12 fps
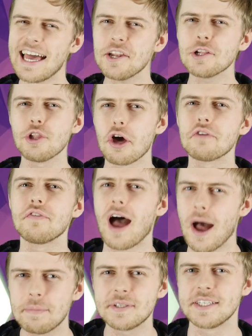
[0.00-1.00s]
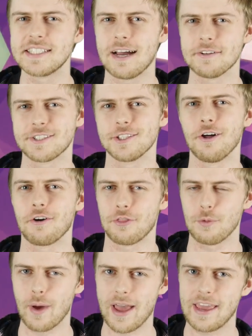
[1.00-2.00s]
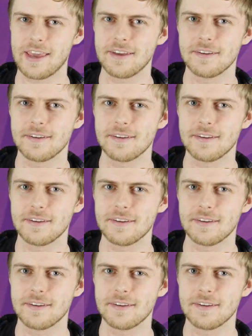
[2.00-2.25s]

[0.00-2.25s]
had a lot of ups and downs along the way.